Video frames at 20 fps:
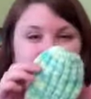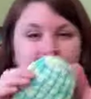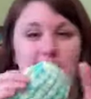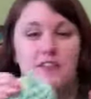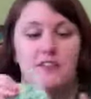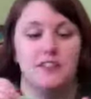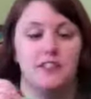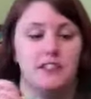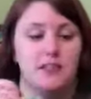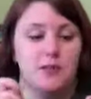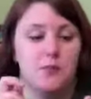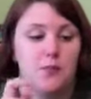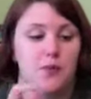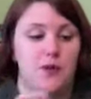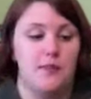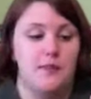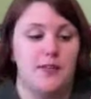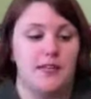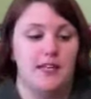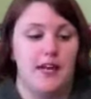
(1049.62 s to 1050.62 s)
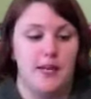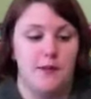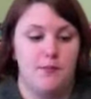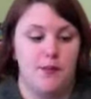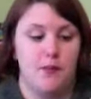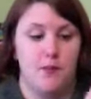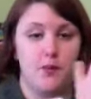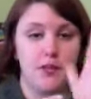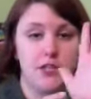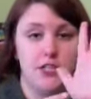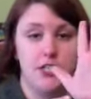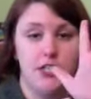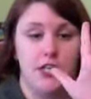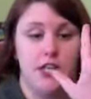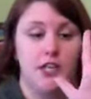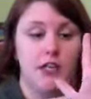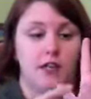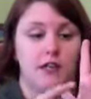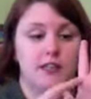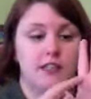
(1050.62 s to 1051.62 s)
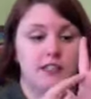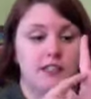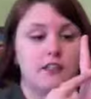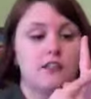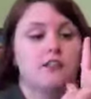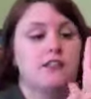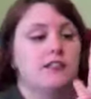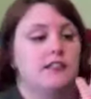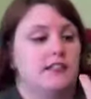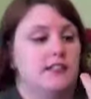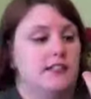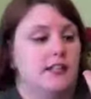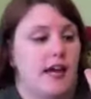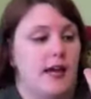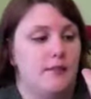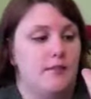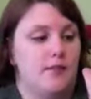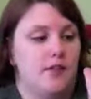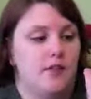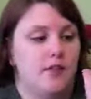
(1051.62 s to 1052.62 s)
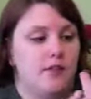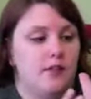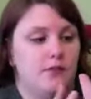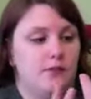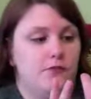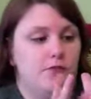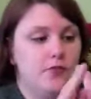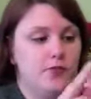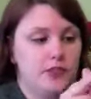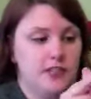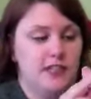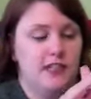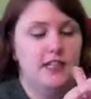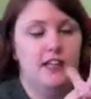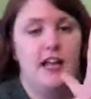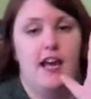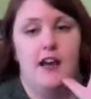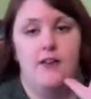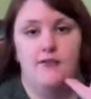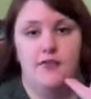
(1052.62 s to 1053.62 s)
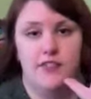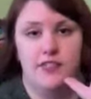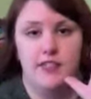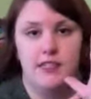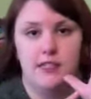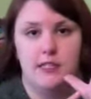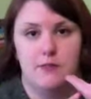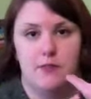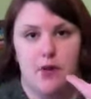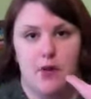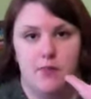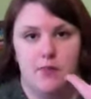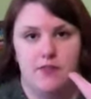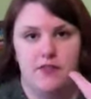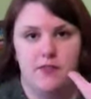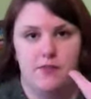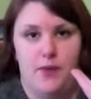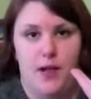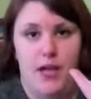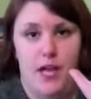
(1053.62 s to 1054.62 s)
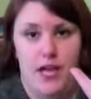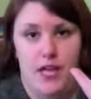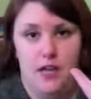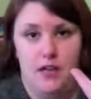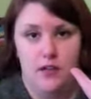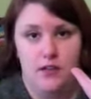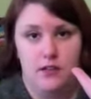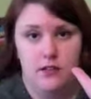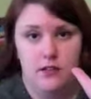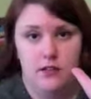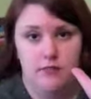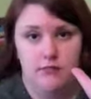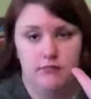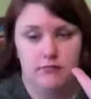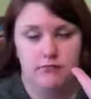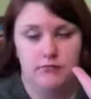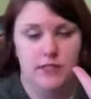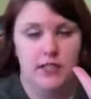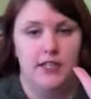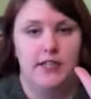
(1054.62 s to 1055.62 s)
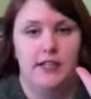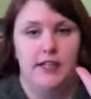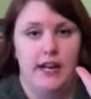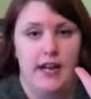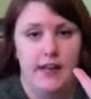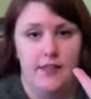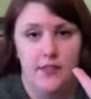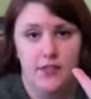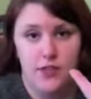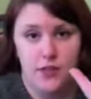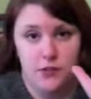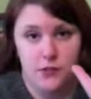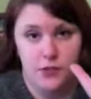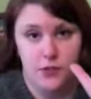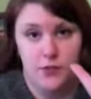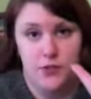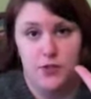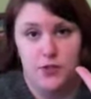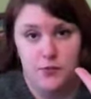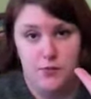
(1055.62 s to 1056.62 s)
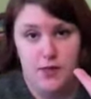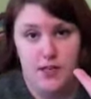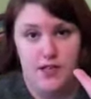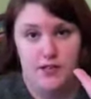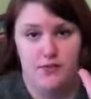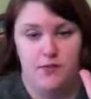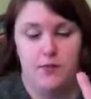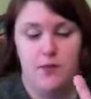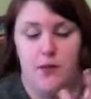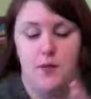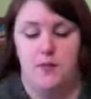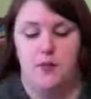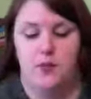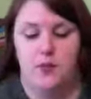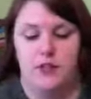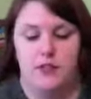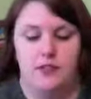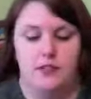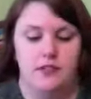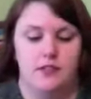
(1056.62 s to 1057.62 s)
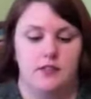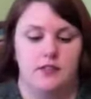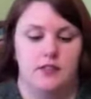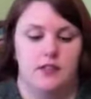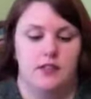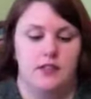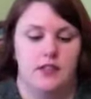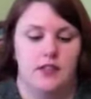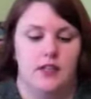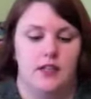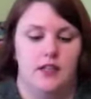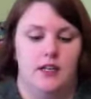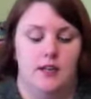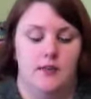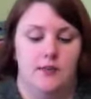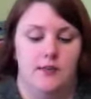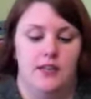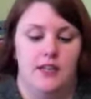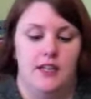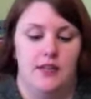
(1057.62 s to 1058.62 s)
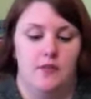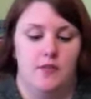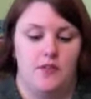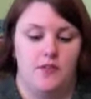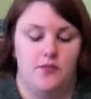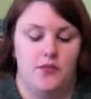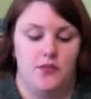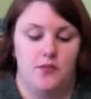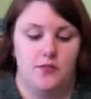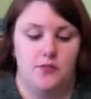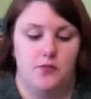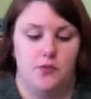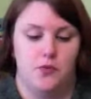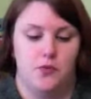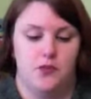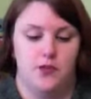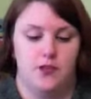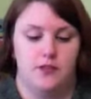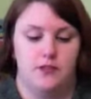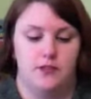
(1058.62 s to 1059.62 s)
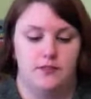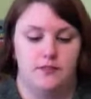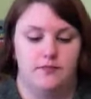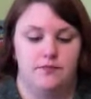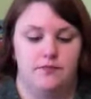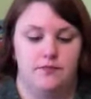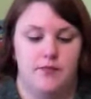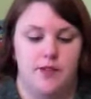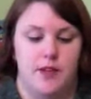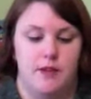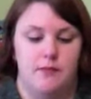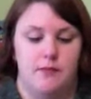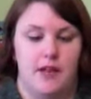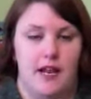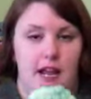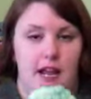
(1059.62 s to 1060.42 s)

I have a little preemie diaper, which literally the diaper folded in half fits in the palm of my hand. And those were too big for my boys when they were first born. But I